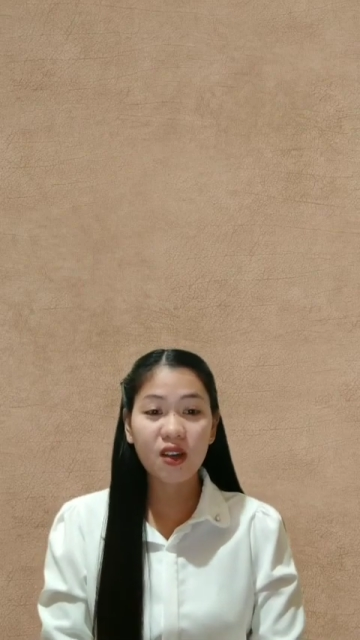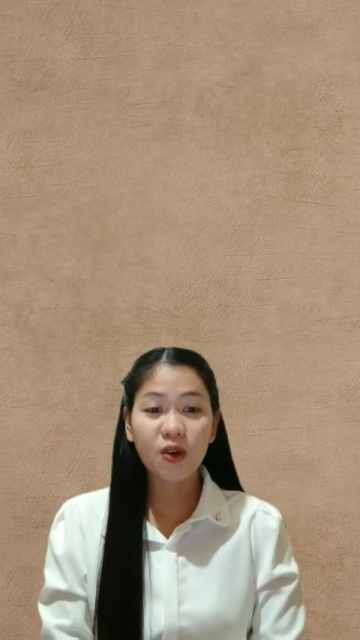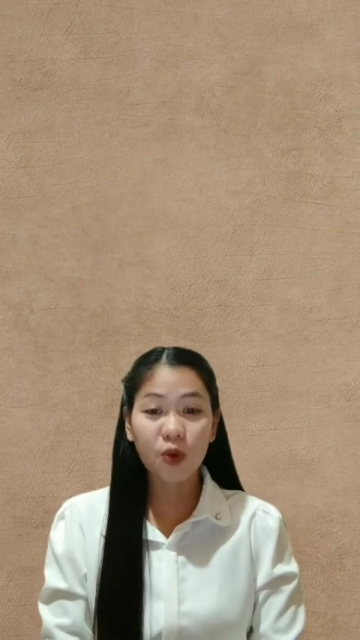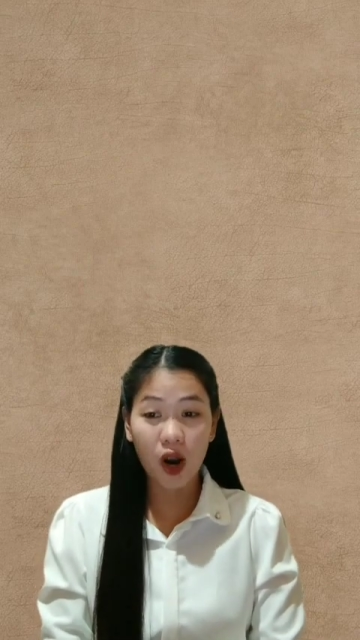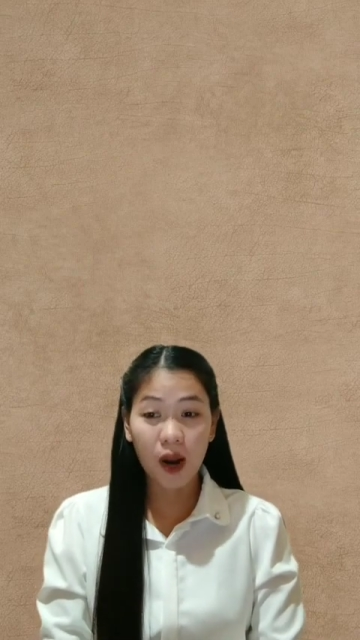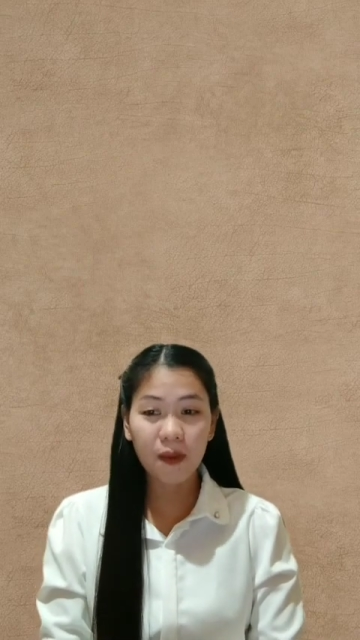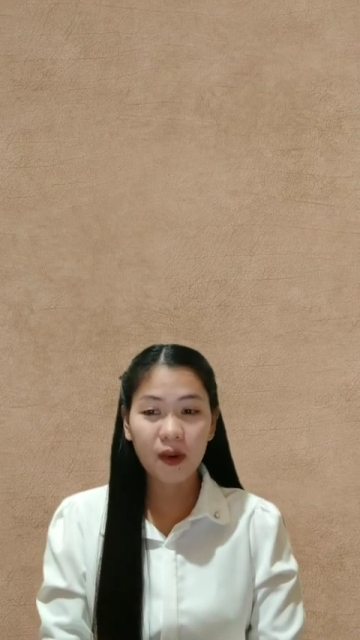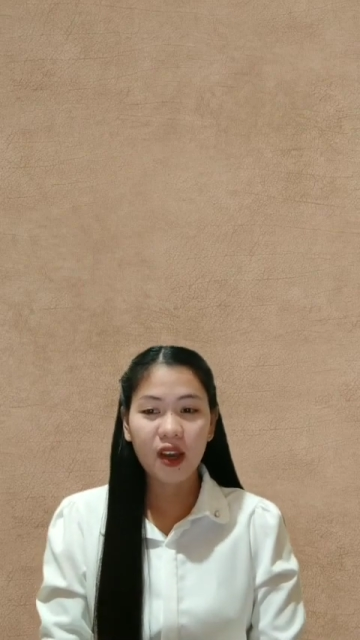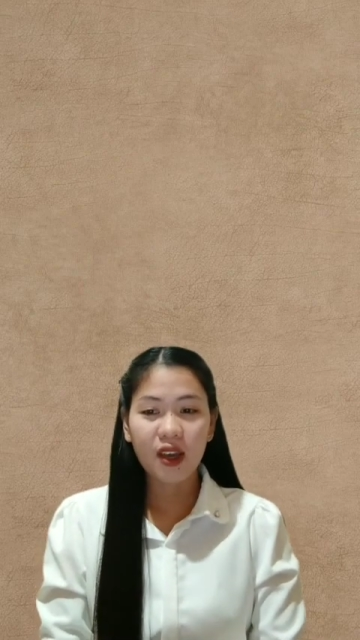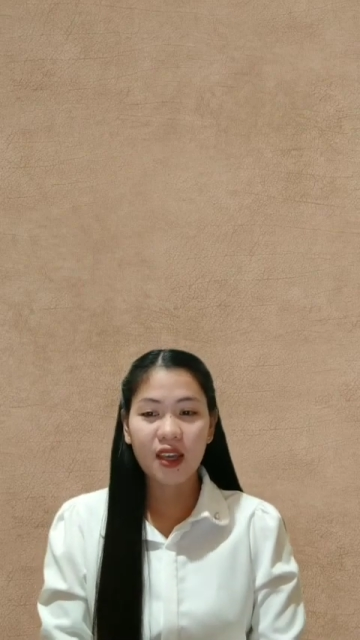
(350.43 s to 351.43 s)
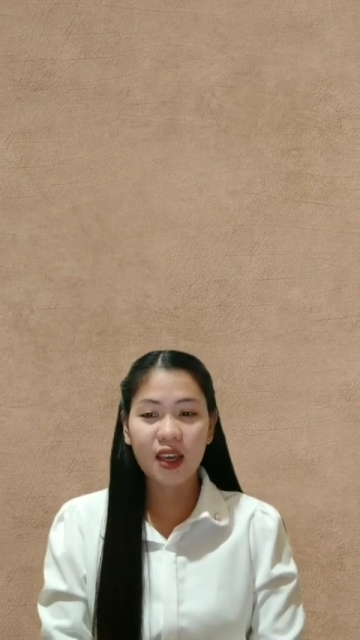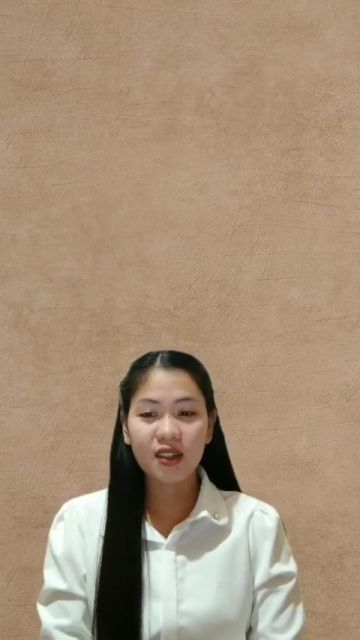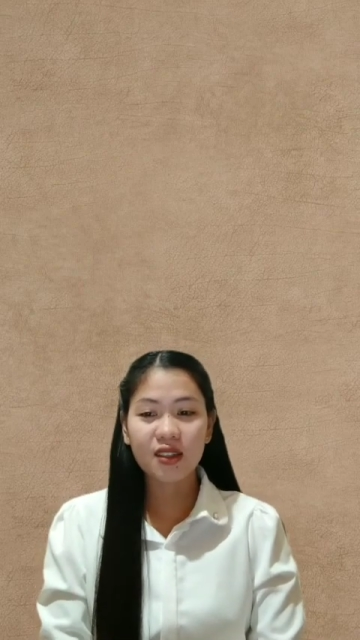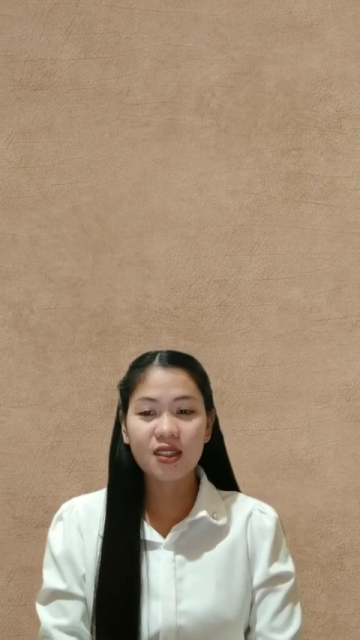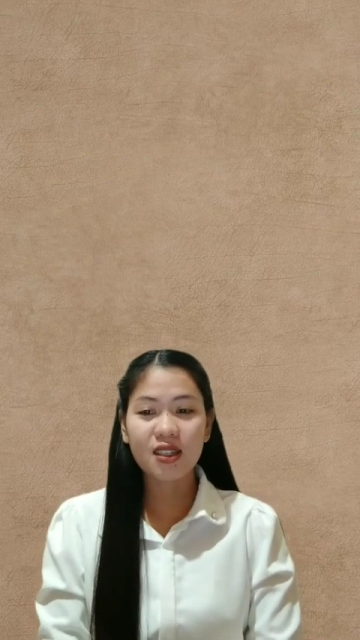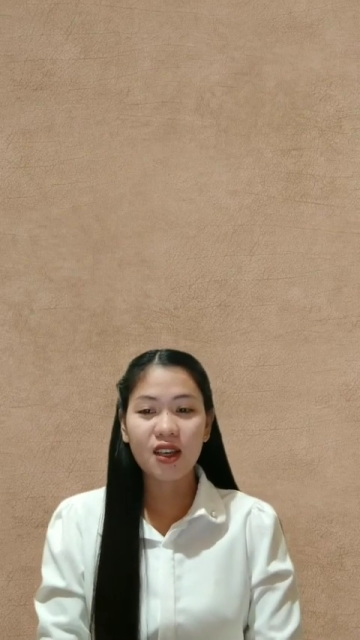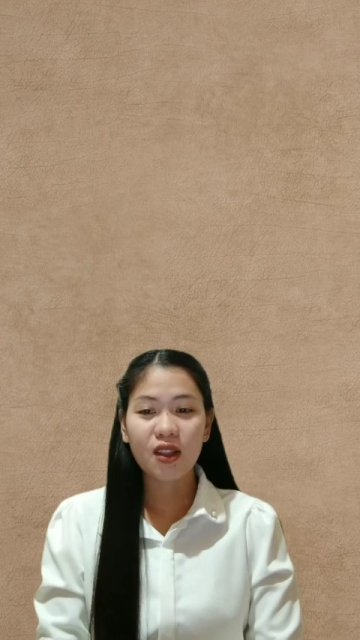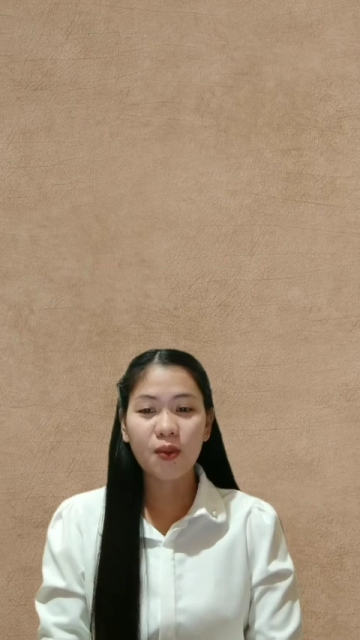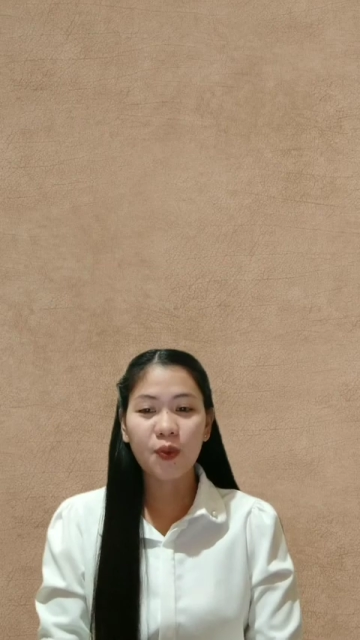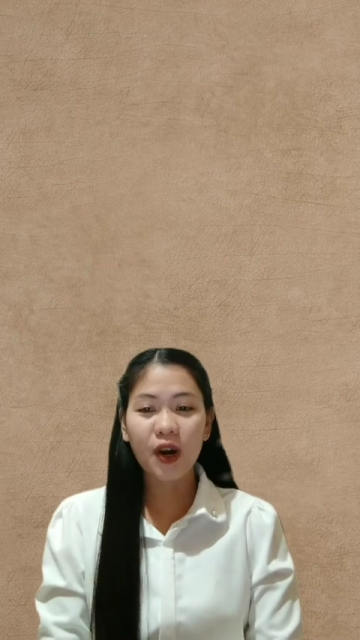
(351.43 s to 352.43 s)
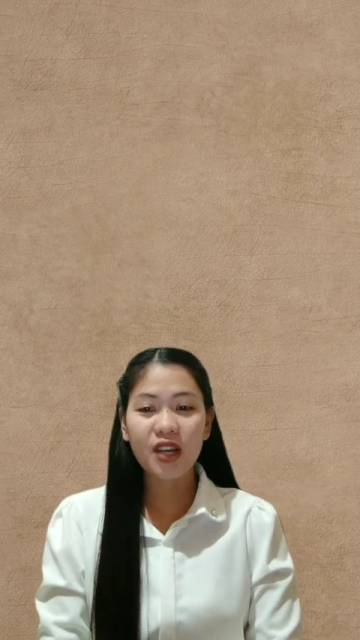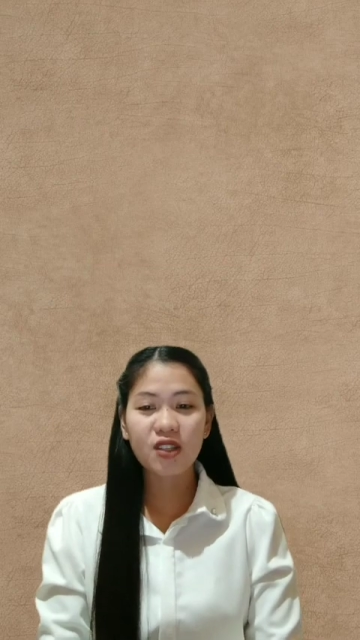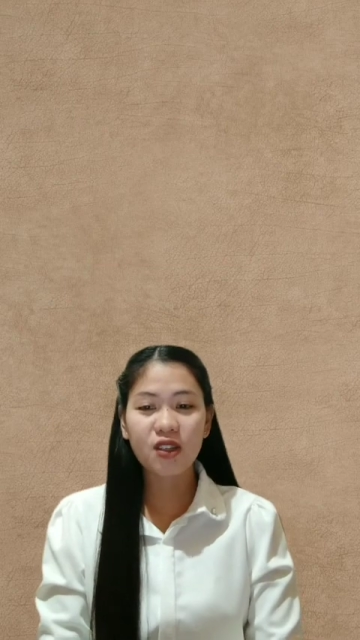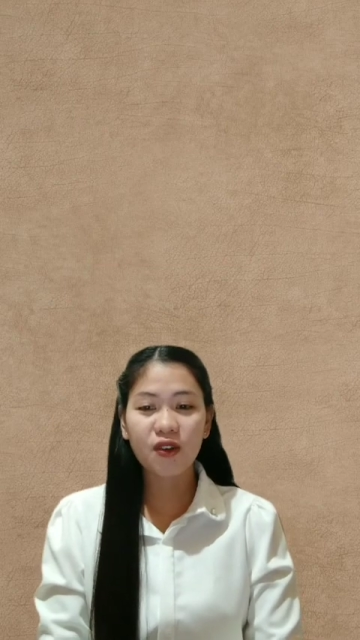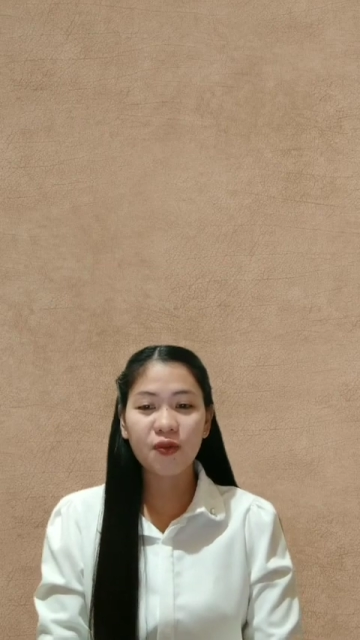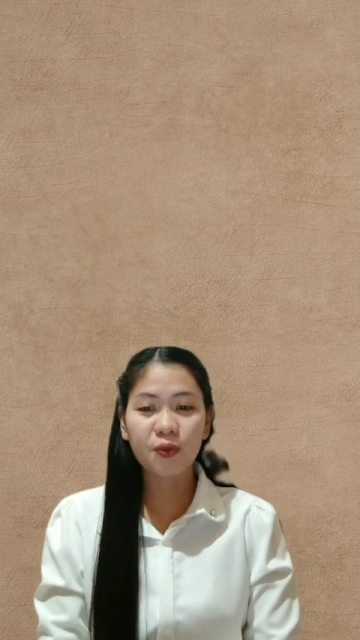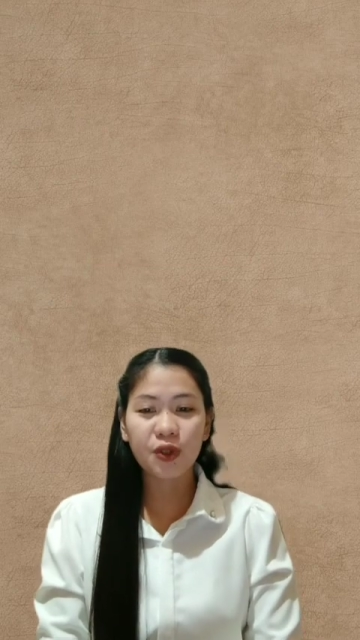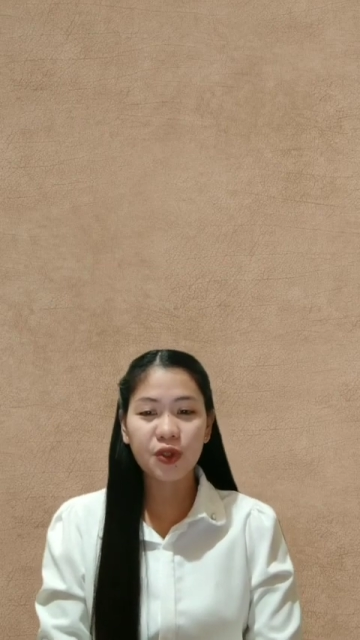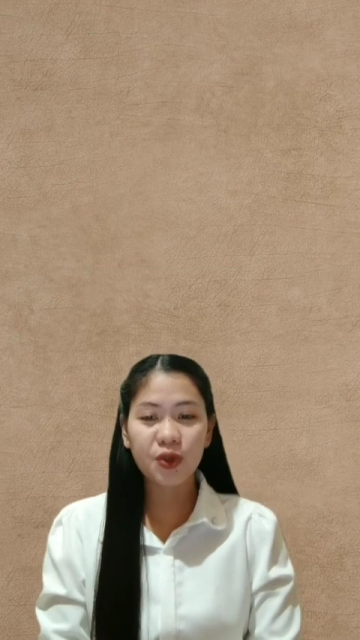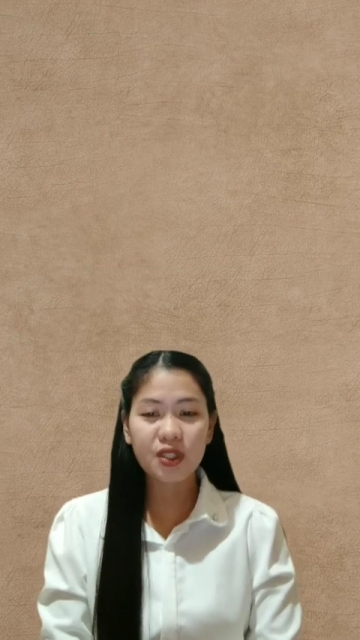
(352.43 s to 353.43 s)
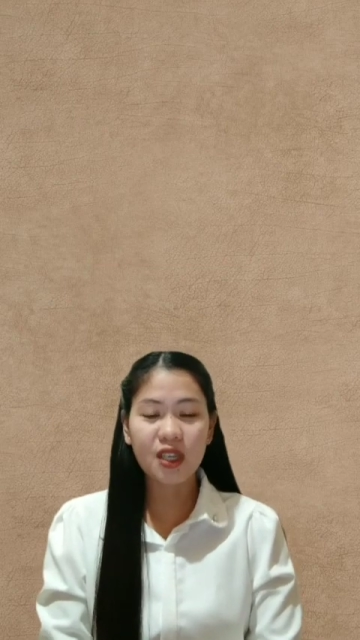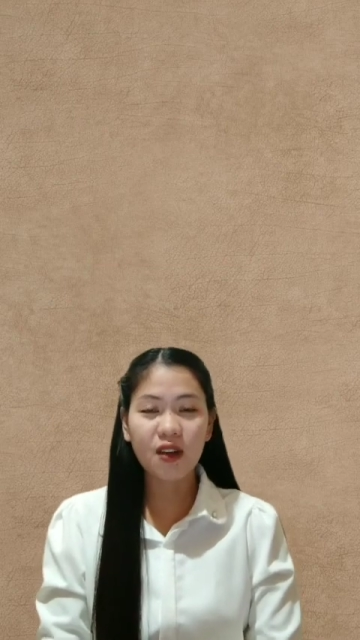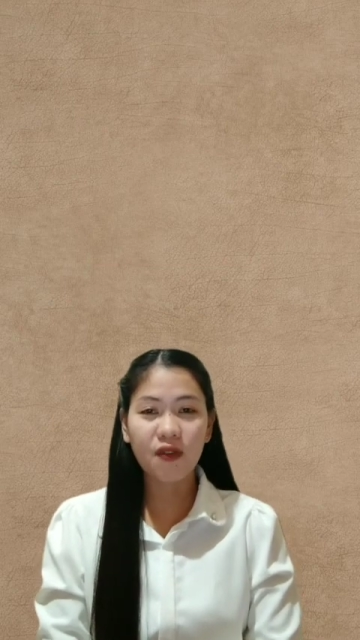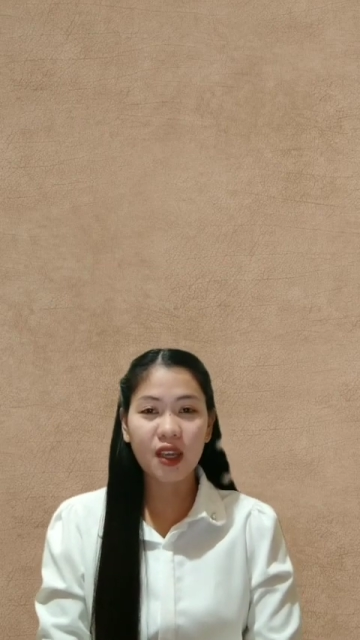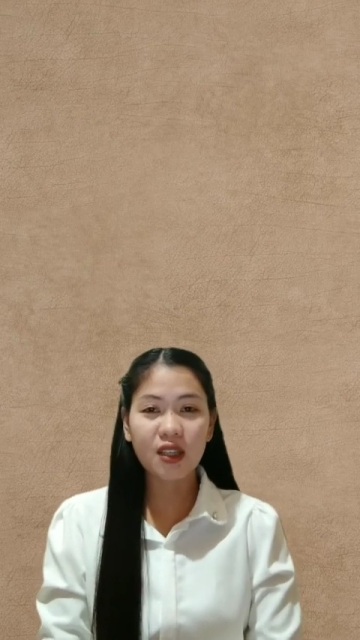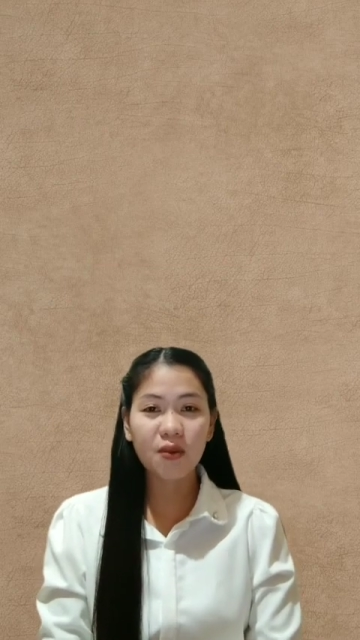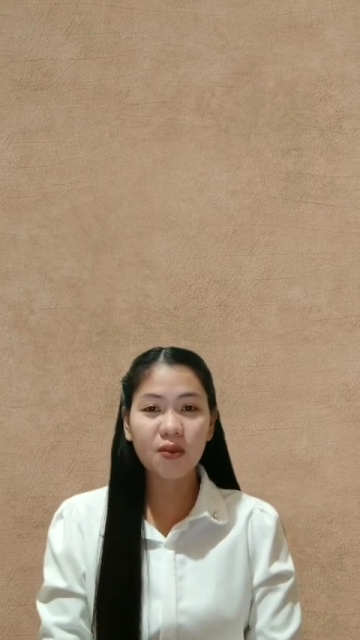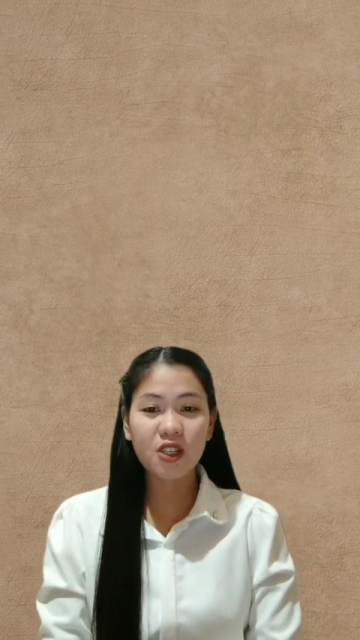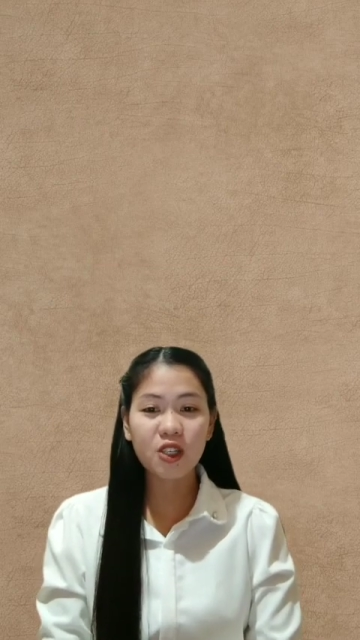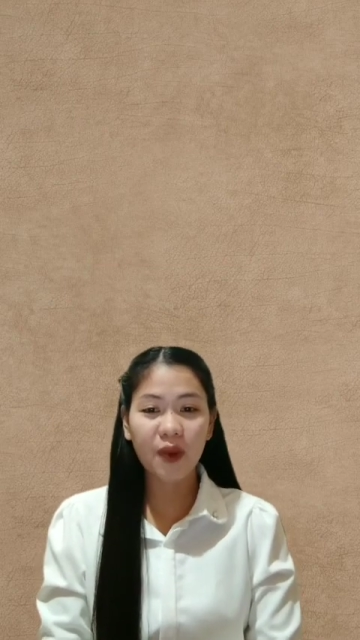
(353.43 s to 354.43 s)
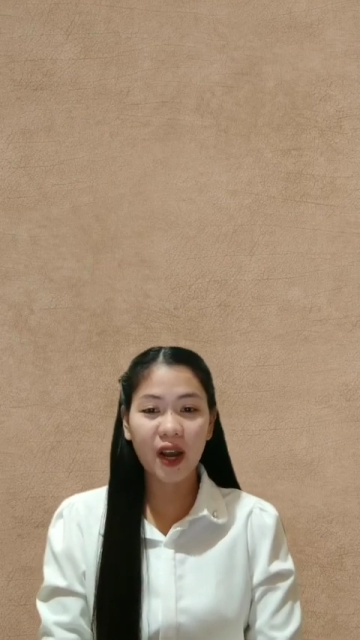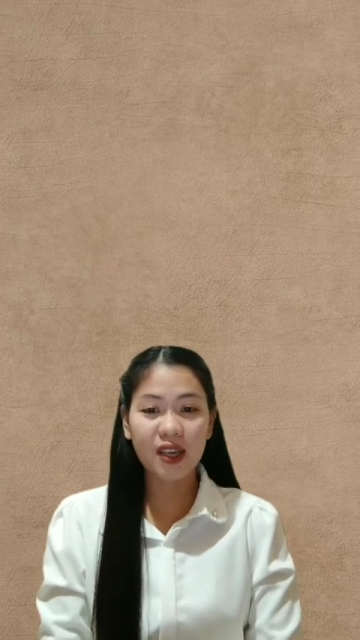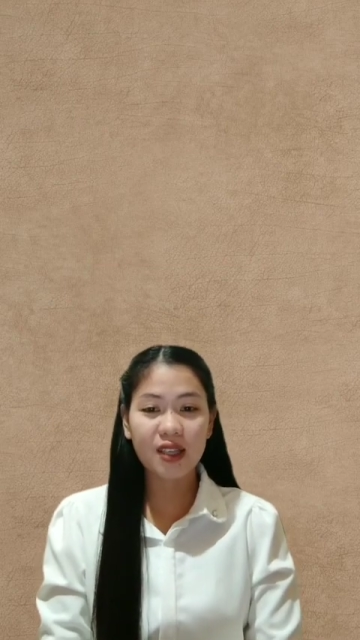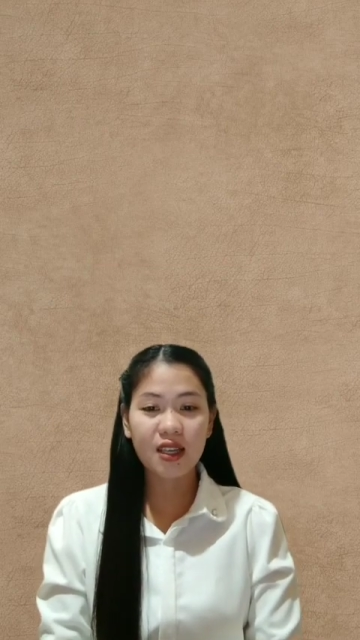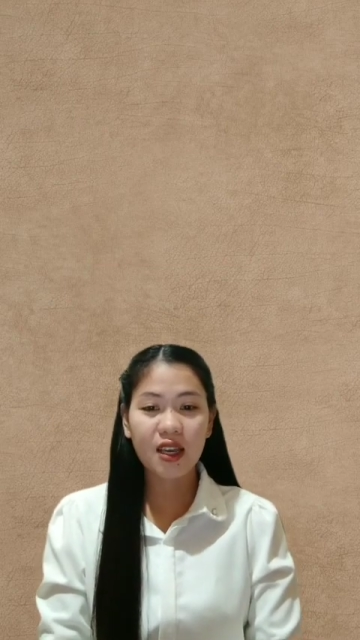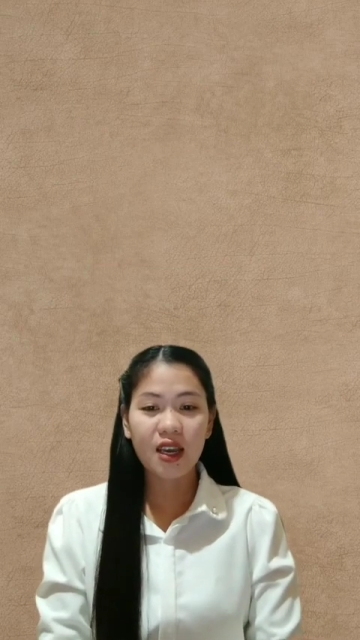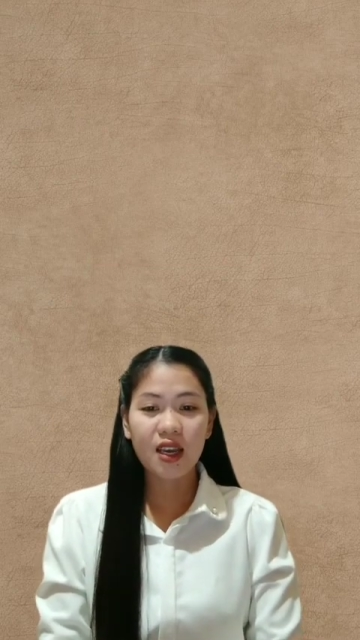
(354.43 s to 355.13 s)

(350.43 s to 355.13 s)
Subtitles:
crop yields, the price of produce inevitably spikes,